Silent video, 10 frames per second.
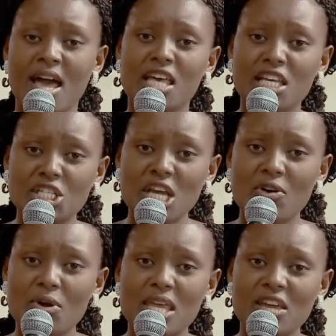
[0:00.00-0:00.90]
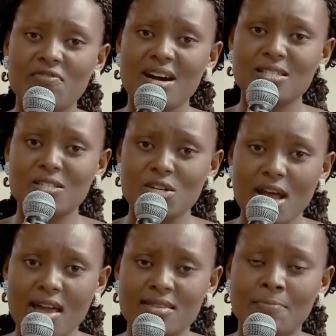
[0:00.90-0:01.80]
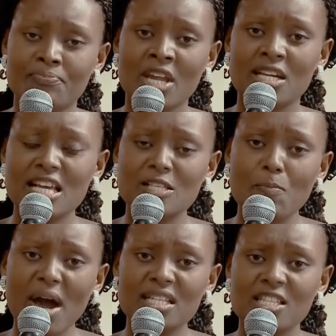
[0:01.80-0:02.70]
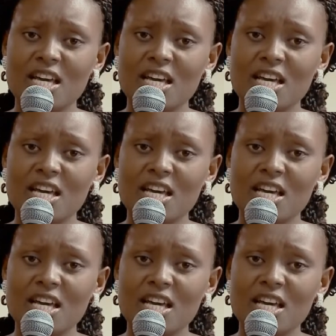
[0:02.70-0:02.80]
he shall give us strength despite